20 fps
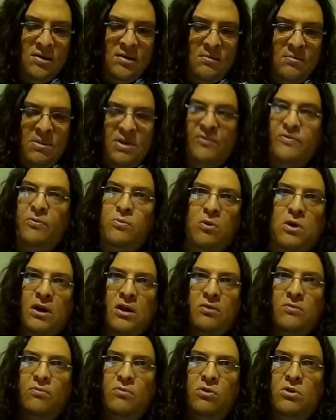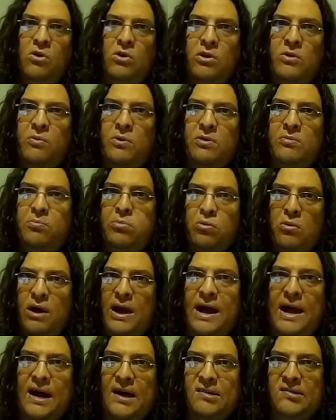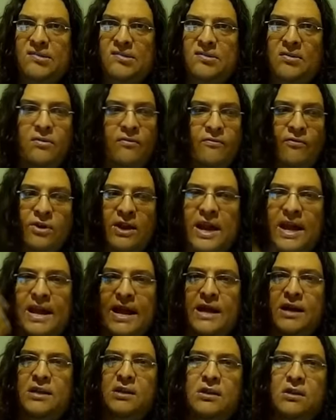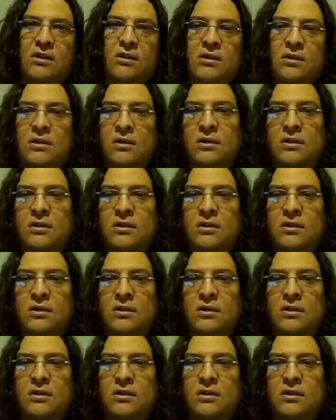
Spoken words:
But if you want to load it with brass, forget it.